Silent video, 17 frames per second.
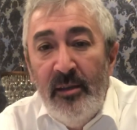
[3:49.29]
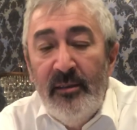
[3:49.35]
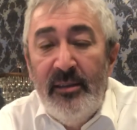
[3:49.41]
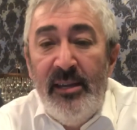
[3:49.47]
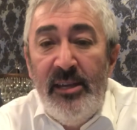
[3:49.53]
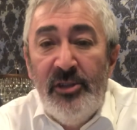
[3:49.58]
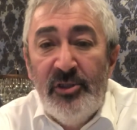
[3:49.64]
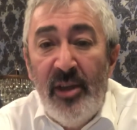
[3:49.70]

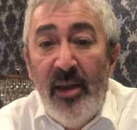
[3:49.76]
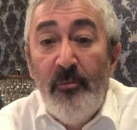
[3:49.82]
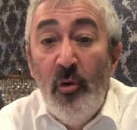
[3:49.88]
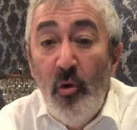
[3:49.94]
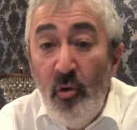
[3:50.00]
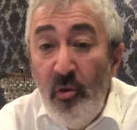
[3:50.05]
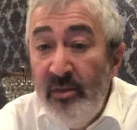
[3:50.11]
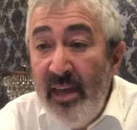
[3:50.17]
Teach them
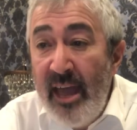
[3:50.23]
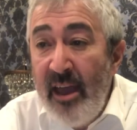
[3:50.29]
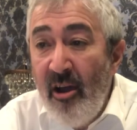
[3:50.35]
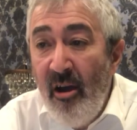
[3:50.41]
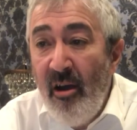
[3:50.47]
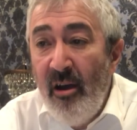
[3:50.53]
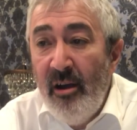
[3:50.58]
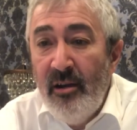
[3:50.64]
who they
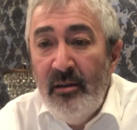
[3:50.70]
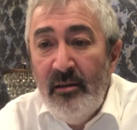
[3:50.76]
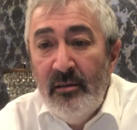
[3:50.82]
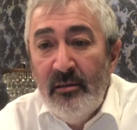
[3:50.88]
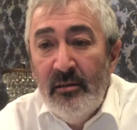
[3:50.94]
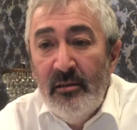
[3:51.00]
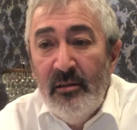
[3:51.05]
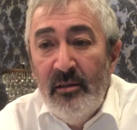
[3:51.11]

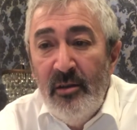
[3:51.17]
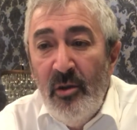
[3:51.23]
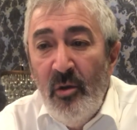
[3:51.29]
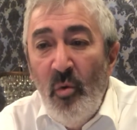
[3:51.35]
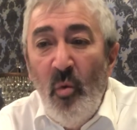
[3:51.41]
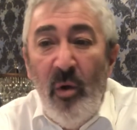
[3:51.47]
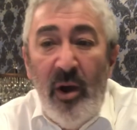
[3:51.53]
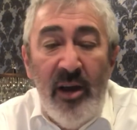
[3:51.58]
are,
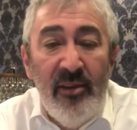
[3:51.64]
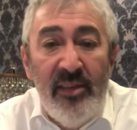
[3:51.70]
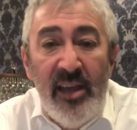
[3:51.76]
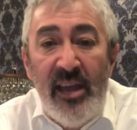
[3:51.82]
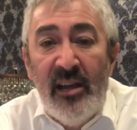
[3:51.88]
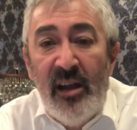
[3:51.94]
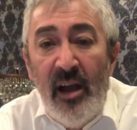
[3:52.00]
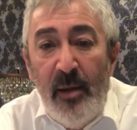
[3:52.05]
where
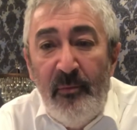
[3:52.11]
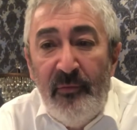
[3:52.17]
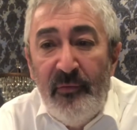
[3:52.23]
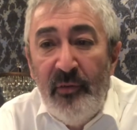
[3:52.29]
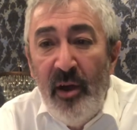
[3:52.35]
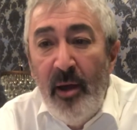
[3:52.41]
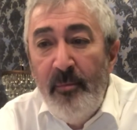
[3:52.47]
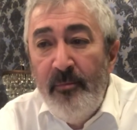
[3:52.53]
they come
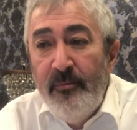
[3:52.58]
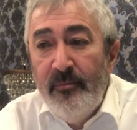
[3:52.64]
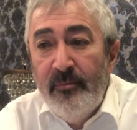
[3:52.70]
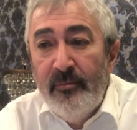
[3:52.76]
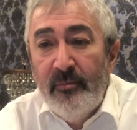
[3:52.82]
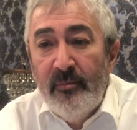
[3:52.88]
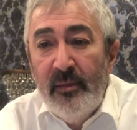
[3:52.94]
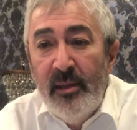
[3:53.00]
from,
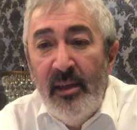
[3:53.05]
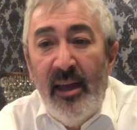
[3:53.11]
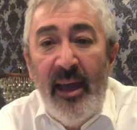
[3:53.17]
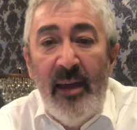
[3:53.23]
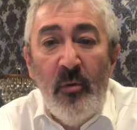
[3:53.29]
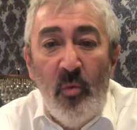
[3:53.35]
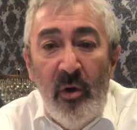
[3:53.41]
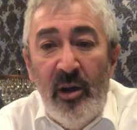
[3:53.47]

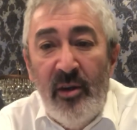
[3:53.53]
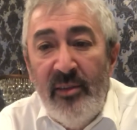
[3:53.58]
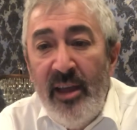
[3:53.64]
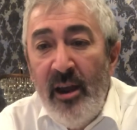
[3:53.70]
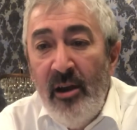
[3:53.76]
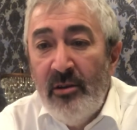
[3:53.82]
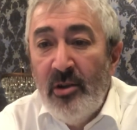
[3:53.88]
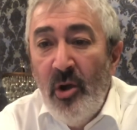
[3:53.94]
and where
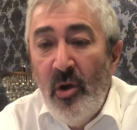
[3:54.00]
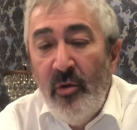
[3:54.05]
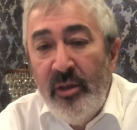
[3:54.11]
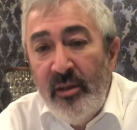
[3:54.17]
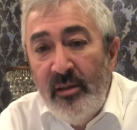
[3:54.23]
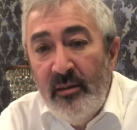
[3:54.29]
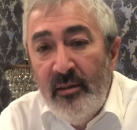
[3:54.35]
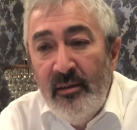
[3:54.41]
they are
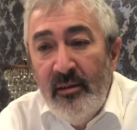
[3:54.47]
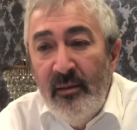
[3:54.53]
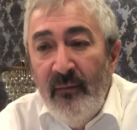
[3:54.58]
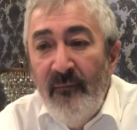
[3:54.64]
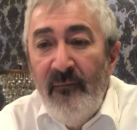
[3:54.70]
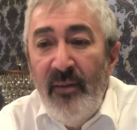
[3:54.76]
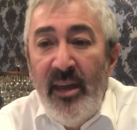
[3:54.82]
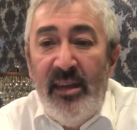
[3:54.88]
going.
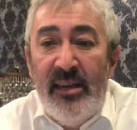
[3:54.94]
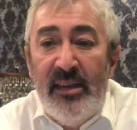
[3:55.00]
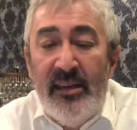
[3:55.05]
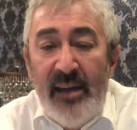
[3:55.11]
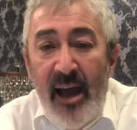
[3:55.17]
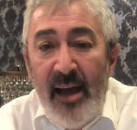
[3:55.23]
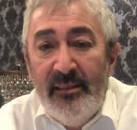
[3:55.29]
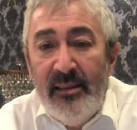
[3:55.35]

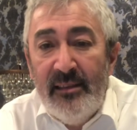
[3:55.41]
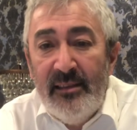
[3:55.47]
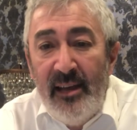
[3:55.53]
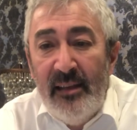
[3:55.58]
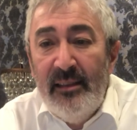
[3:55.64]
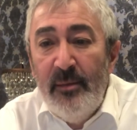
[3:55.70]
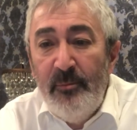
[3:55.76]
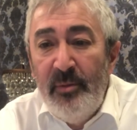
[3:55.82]
Vehigadta
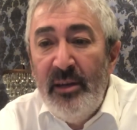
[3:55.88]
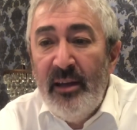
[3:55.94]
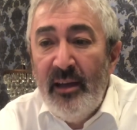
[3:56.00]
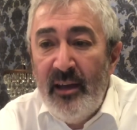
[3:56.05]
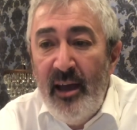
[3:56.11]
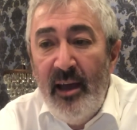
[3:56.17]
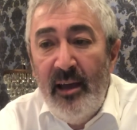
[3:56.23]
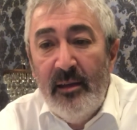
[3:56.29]

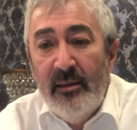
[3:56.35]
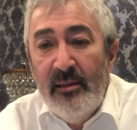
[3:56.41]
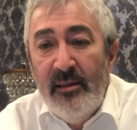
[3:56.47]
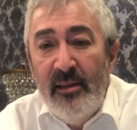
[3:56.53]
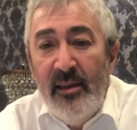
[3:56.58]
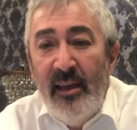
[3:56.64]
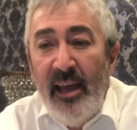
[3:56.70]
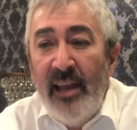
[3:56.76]
lebincha,
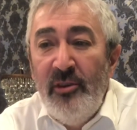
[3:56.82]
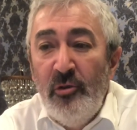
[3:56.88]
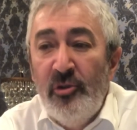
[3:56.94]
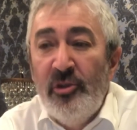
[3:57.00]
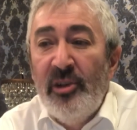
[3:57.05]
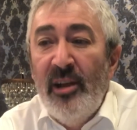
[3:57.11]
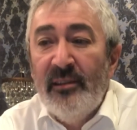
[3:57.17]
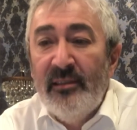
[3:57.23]
and you
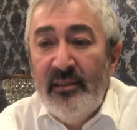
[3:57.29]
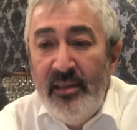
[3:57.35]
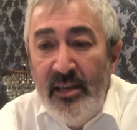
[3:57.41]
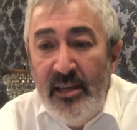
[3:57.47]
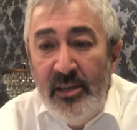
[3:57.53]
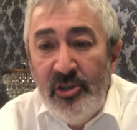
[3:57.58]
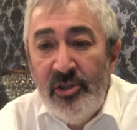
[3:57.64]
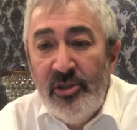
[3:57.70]
shall
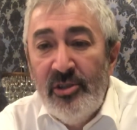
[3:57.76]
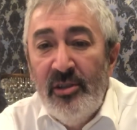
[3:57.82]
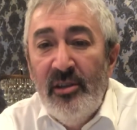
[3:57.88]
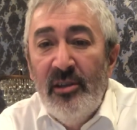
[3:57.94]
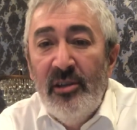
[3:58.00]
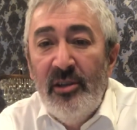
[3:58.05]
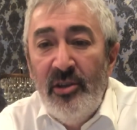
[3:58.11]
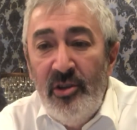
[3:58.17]
teach
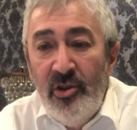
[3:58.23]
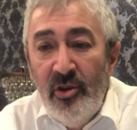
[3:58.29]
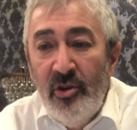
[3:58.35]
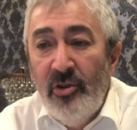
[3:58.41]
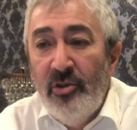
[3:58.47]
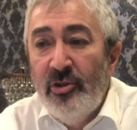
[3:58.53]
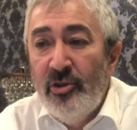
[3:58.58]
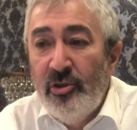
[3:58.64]

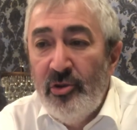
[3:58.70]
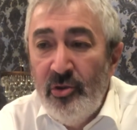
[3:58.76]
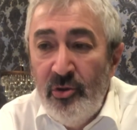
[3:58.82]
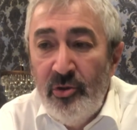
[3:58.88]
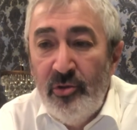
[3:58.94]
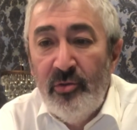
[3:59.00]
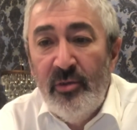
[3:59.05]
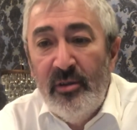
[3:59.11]
your
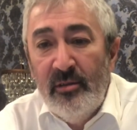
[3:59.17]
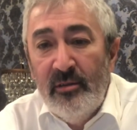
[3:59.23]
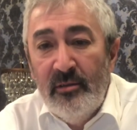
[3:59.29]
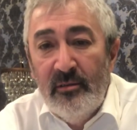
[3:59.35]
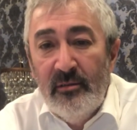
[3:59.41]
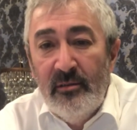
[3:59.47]
children."